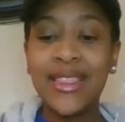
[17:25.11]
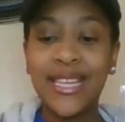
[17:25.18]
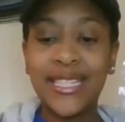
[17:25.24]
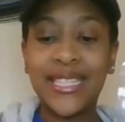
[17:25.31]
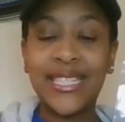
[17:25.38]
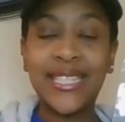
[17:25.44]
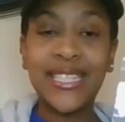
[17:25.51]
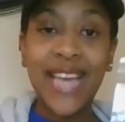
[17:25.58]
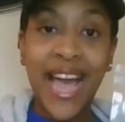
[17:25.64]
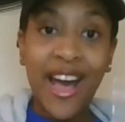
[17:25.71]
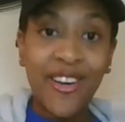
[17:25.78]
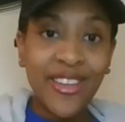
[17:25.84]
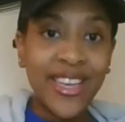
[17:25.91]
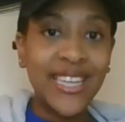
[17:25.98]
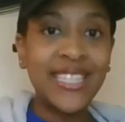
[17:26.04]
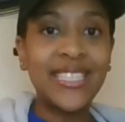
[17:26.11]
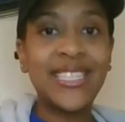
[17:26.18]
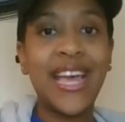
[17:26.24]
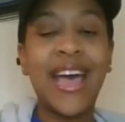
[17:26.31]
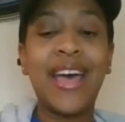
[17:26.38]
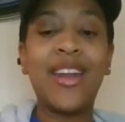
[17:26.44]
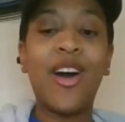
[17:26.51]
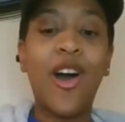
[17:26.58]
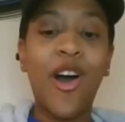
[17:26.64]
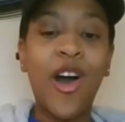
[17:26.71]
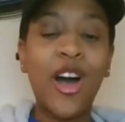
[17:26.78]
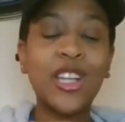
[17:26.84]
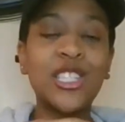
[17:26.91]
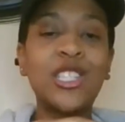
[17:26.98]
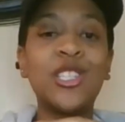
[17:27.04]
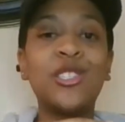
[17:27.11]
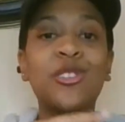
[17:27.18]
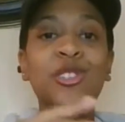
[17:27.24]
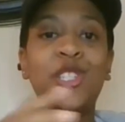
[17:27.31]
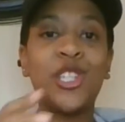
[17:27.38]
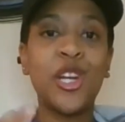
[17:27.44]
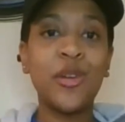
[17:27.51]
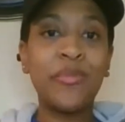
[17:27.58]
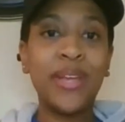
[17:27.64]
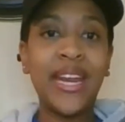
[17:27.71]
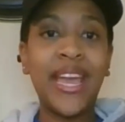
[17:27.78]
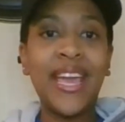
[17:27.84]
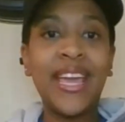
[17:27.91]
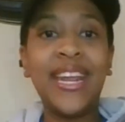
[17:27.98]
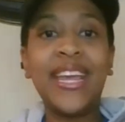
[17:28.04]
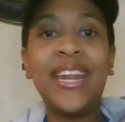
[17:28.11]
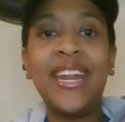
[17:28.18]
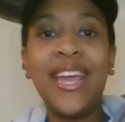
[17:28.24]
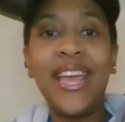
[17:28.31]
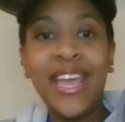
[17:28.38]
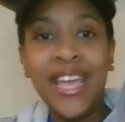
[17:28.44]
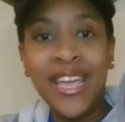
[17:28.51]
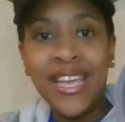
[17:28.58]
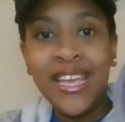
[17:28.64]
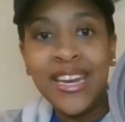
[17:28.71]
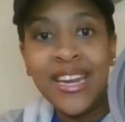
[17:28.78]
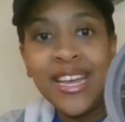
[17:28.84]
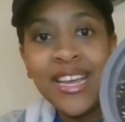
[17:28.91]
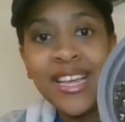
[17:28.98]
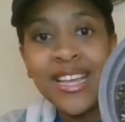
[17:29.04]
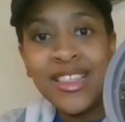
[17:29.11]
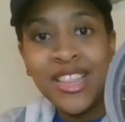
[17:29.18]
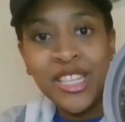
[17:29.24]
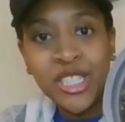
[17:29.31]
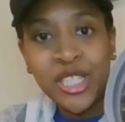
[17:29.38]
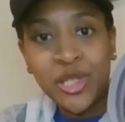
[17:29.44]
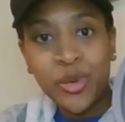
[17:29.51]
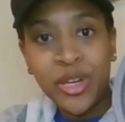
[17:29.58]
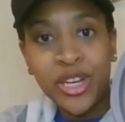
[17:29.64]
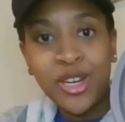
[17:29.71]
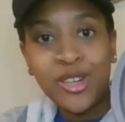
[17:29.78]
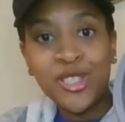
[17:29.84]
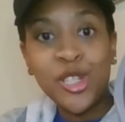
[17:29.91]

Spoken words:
the scallions had also germinated in the soil.